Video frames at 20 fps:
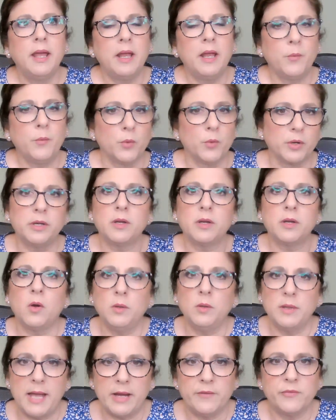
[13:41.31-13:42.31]
We're going to go
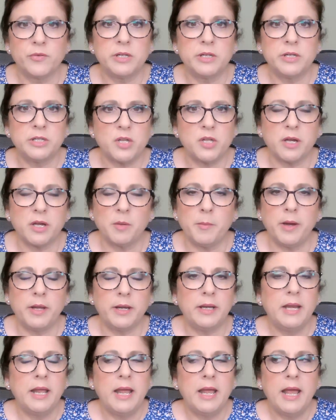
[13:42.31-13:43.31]
live. We're going to talk about
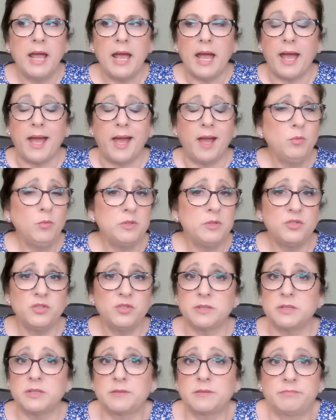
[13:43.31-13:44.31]
it. I was
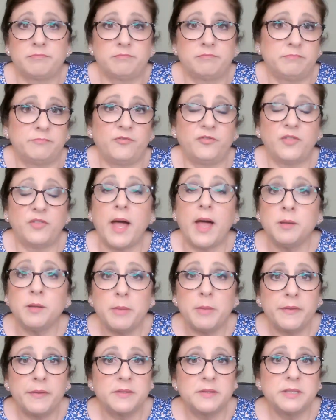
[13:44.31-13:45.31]
just flying
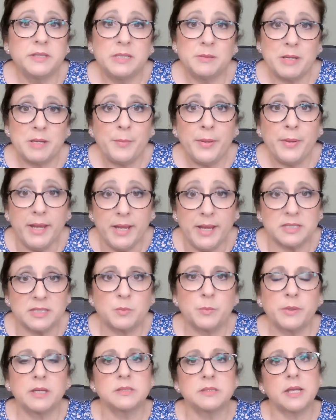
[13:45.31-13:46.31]
by the seat of my pants
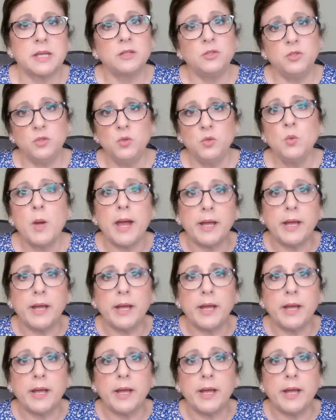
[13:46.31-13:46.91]
because I knew